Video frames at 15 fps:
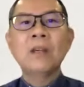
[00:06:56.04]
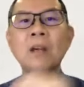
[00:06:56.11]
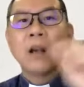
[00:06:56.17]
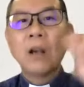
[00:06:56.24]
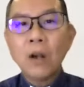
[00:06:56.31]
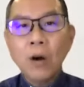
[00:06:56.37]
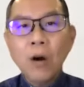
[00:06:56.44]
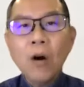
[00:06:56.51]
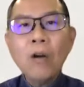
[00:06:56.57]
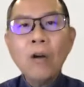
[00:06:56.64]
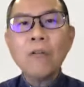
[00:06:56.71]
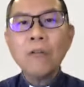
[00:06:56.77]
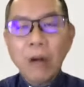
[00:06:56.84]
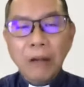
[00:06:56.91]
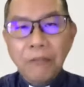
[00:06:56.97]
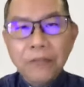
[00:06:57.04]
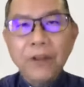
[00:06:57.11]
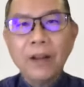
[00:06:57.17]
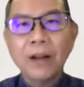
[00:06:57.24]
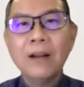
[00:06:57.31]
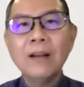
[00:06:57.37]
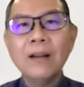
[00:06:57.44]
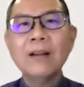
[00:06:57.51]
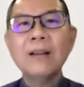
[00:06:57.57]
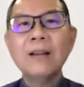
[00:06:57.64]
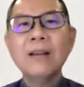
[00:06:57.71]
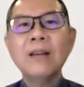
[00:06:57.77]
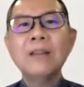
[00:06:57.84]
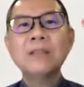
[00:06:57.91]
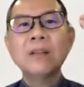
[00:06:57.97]
God rather
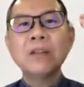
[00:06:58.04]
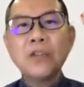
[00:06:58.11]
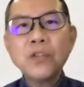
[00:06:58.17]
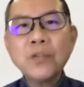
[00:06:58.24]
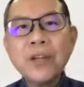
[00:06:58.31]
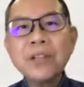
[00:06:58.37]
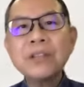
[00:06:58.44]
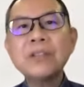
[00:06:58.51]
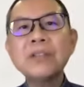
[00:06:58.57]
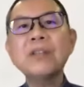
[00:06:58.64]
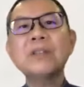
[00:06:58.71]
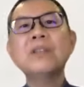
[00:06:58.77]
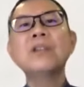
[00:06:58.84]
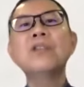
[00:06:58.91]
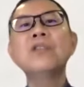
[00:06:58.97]
is interested in